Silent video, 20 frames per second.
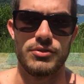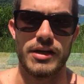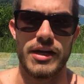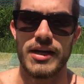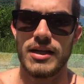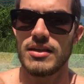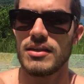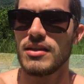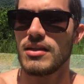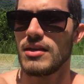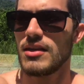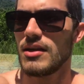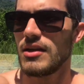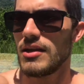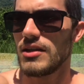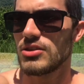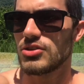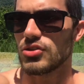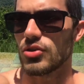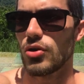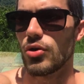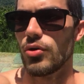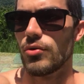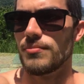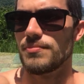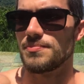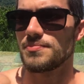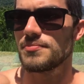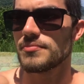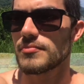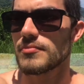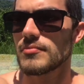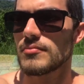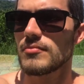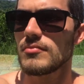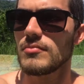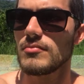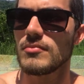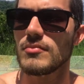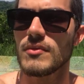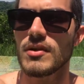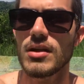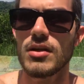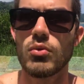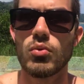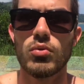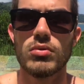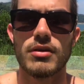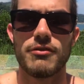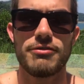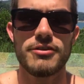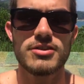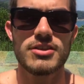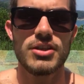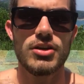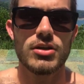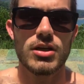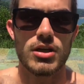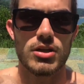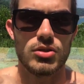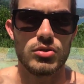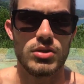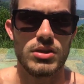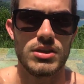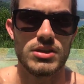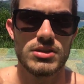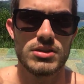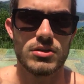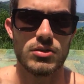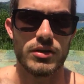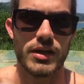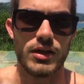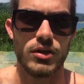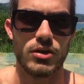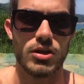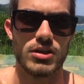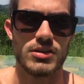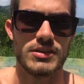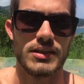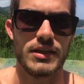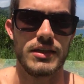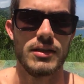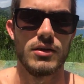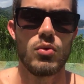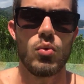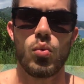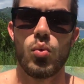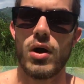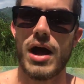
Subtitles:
right? So the first thing you got to do is, okay, you got to say,